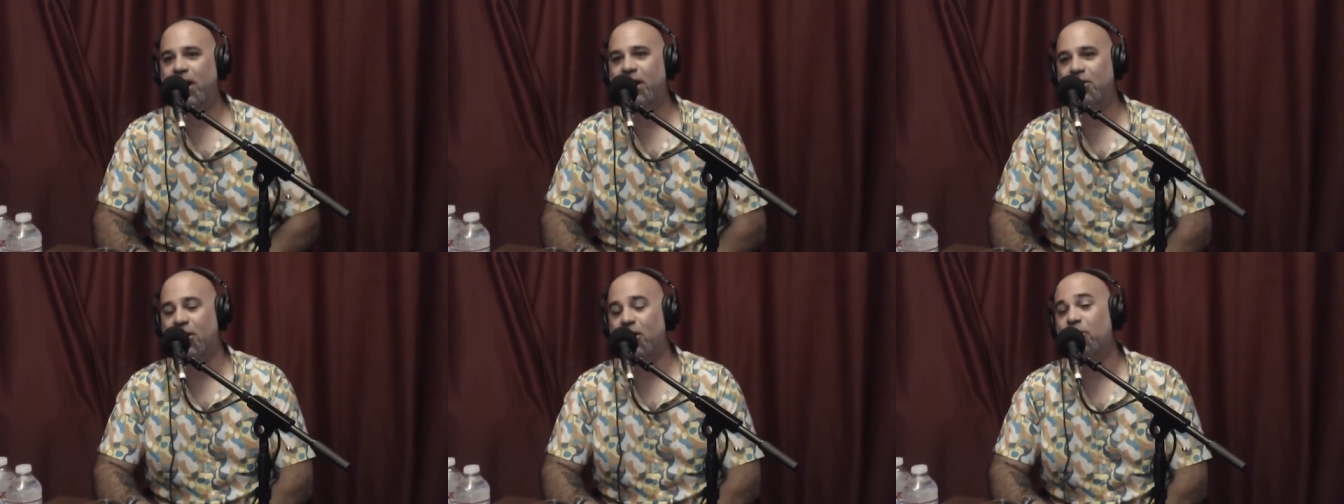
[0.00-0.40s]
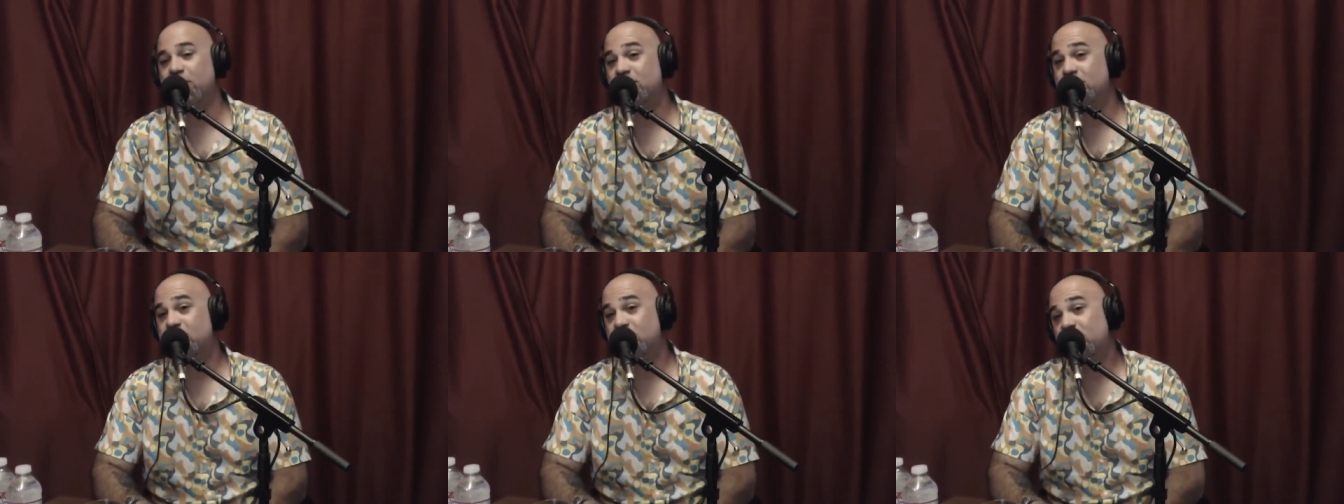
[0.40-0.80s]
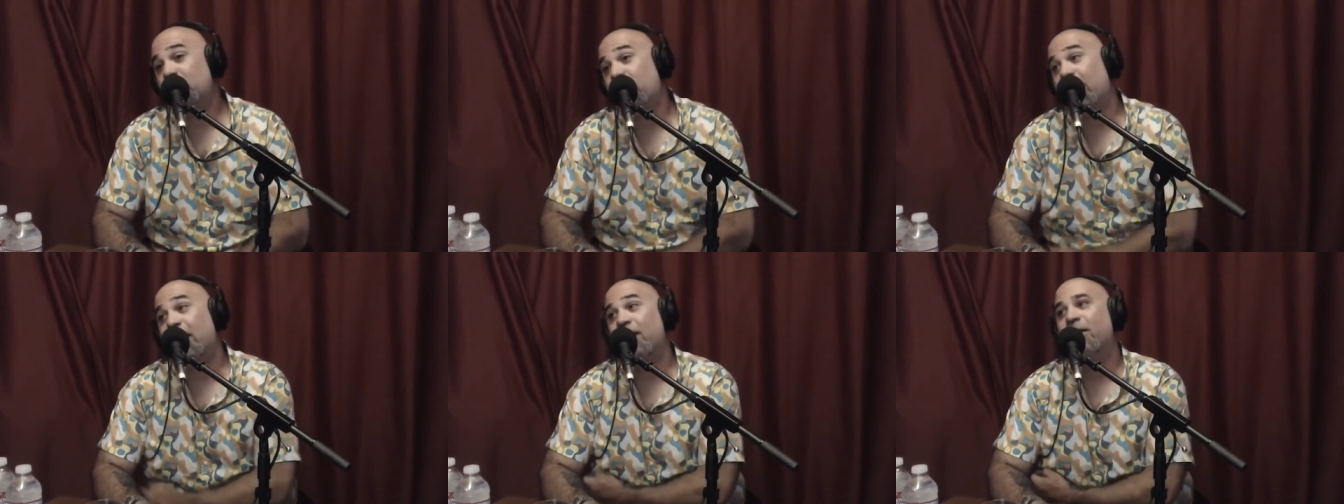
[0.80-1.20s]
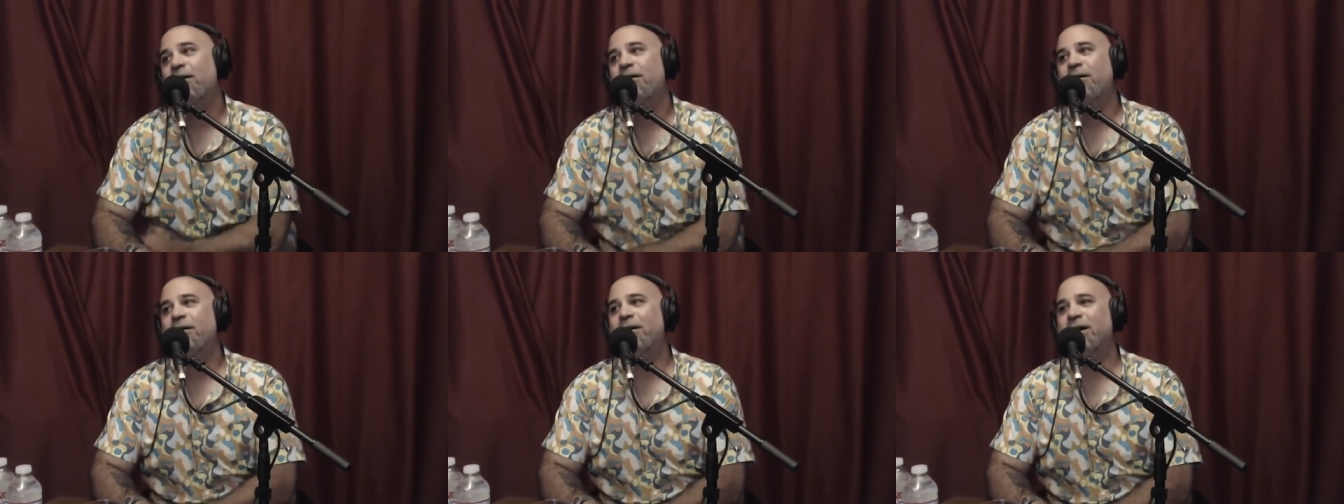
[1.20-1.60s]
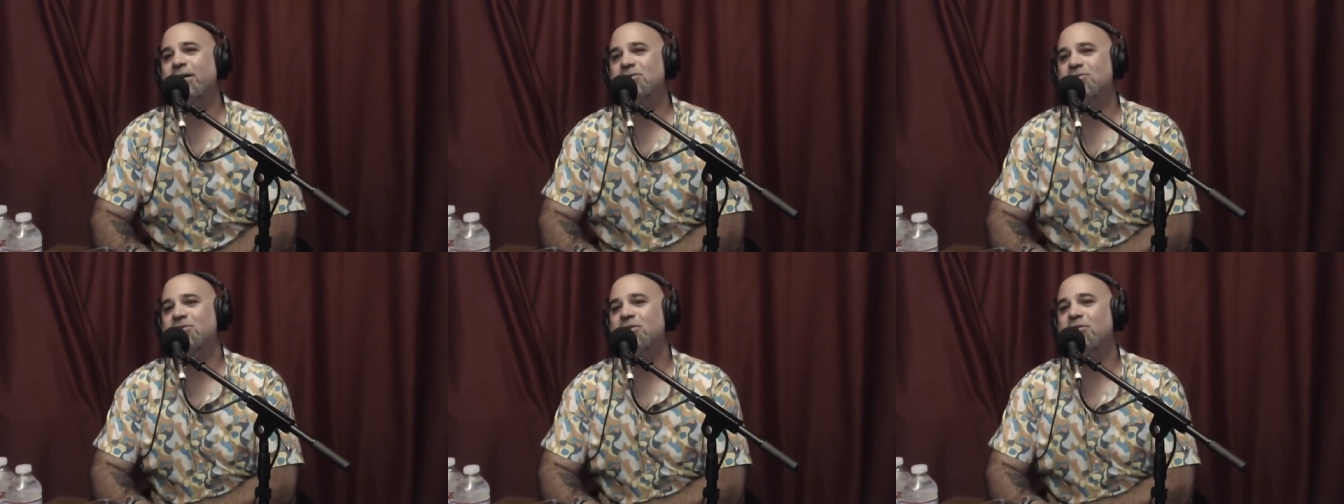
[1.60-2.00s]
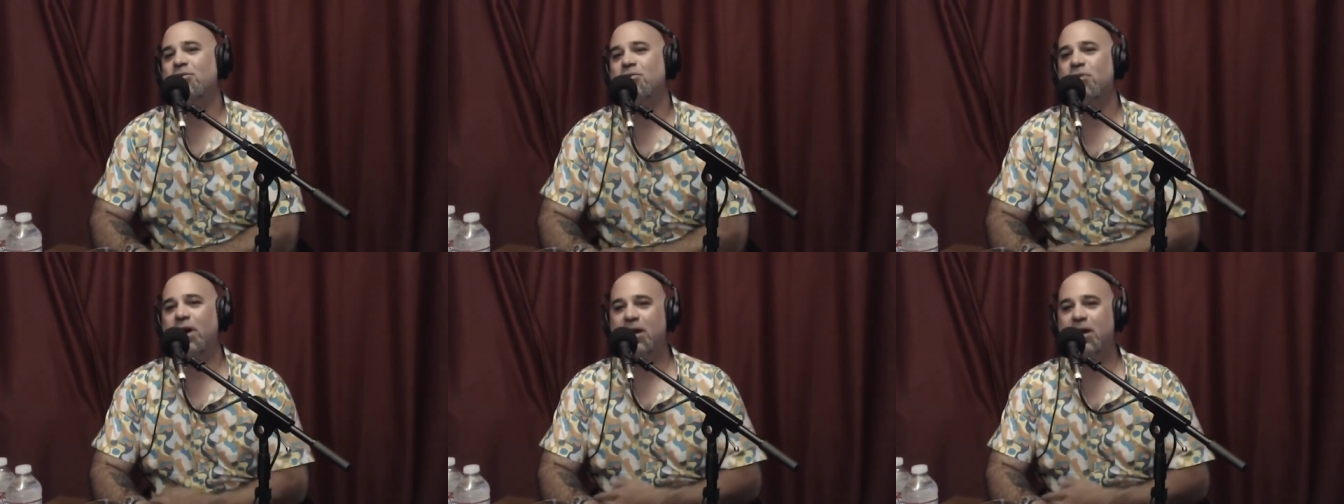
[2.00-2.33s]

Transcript: right. I go and do it. And so,